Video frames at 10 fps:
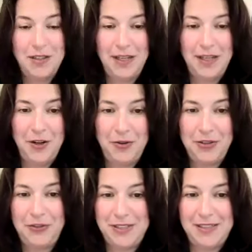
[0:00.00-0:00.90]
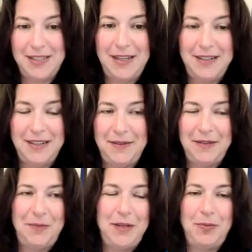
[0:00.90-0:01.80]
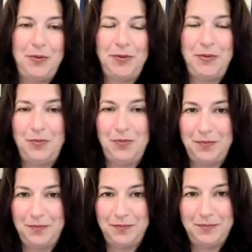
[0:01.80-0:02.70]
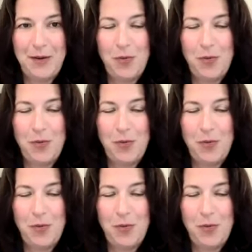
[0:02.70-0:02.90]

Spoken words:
to let go. You just said it. I mean, people may